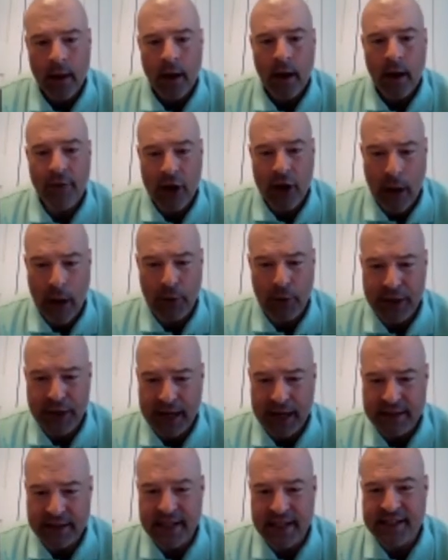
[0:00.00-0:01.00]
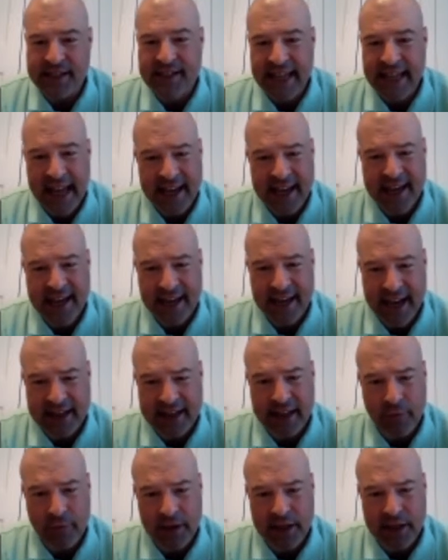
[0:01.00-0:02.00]
of a couple things. He's staying
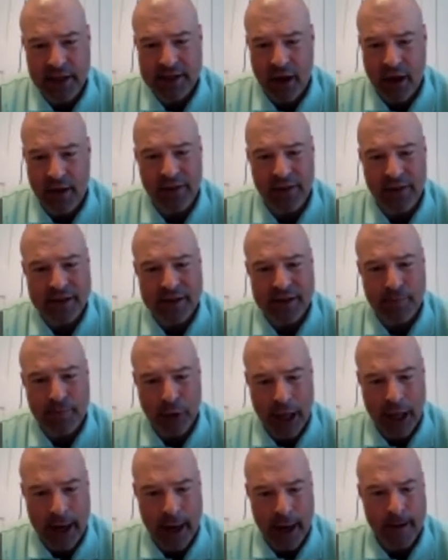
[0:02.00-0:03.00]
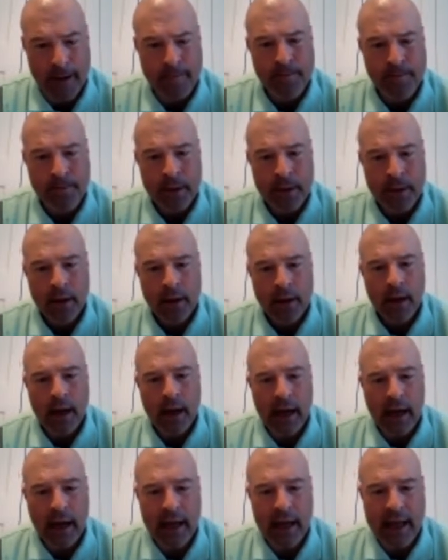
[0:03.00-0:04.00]
connected with his offensive player,
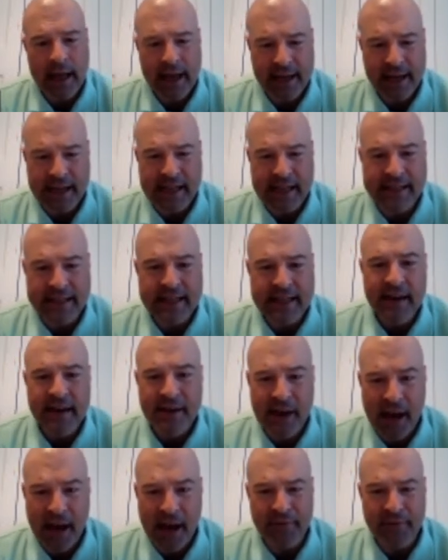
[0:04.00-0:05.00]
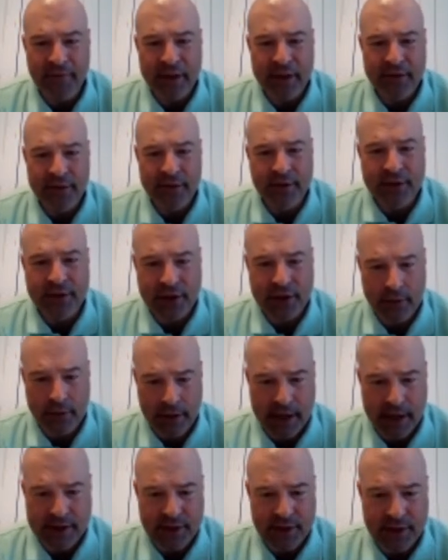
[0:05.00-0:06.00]
and he's knifing through the
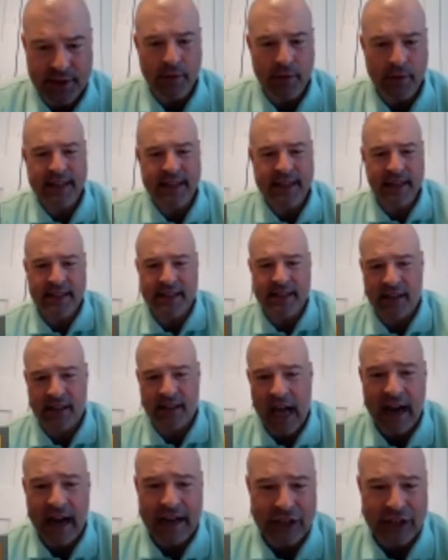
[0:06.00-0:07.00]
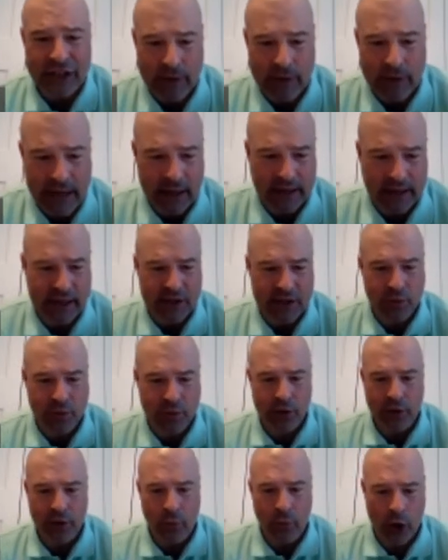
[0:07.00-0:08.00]
screen. So we would say this is lock and trail, and he's
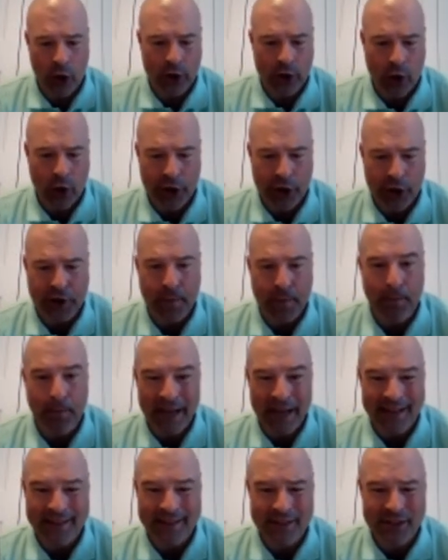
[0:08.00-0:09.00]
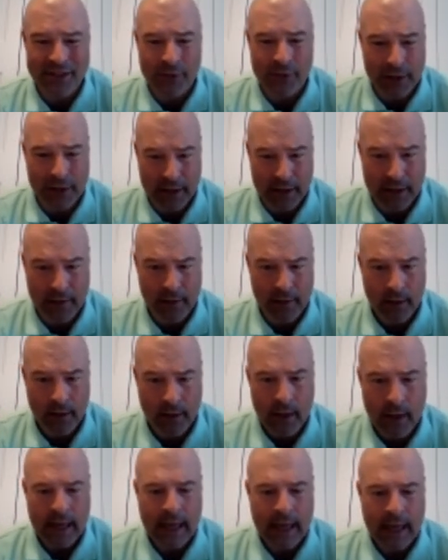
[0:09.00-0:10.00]
really working hard to beat the screen
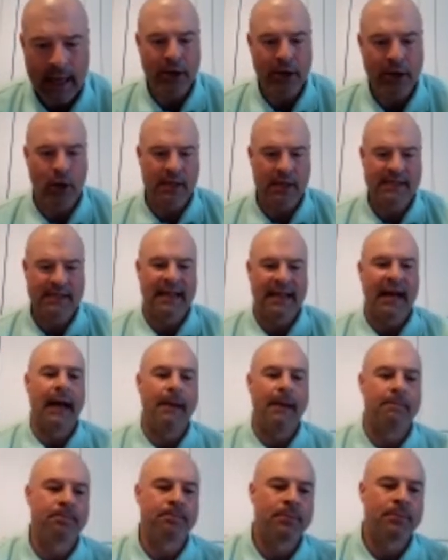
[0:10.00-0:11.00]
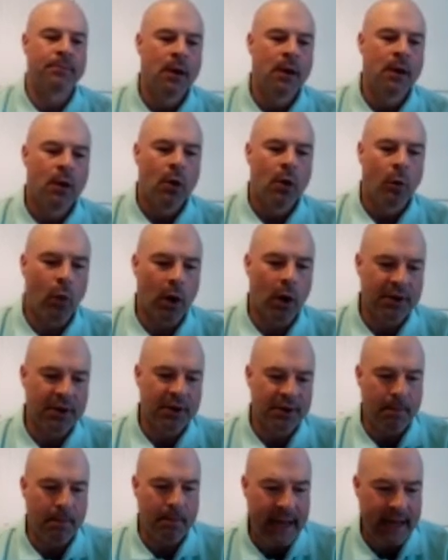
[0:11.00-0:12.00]
and be on time. One of
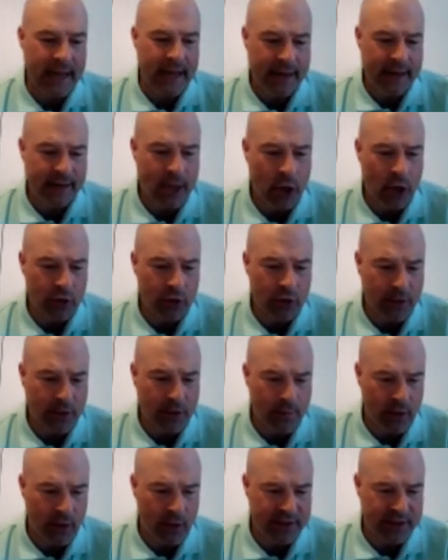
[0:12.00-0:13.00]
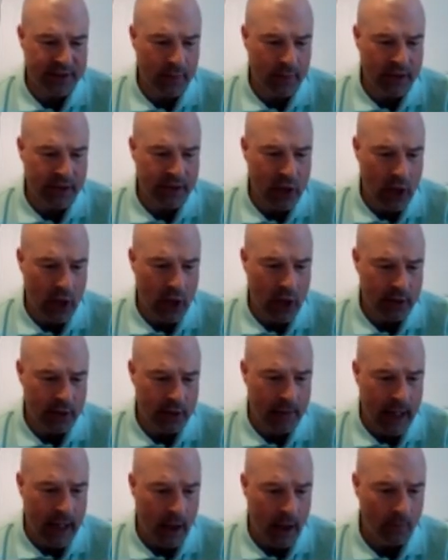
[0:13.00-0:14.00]
the main coaching points that we talked
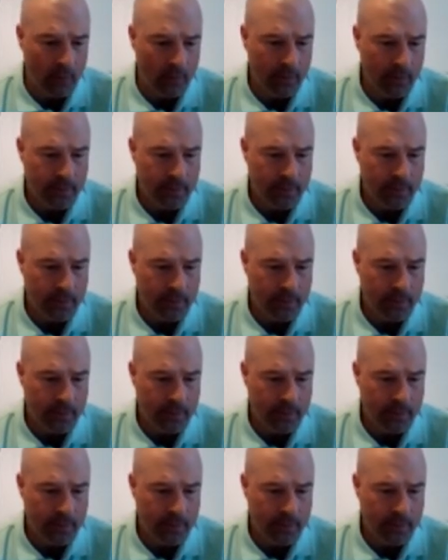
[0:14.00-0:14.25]
about